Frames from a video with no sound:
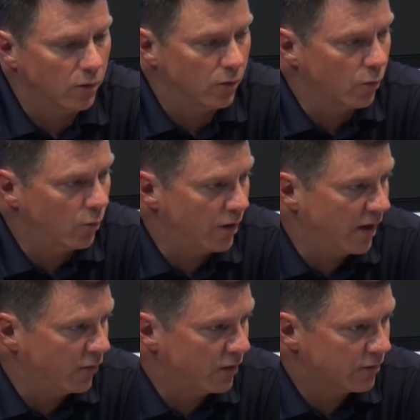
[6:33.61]
or
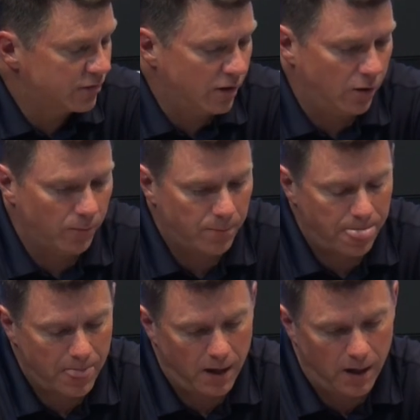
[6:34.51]
whatever. So
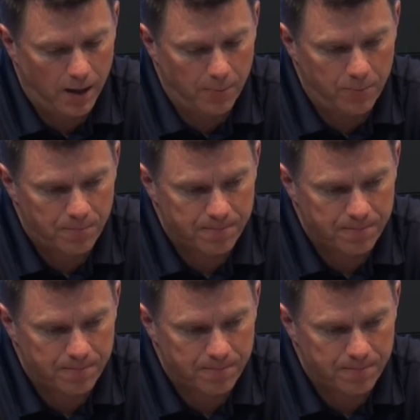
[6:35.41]
um,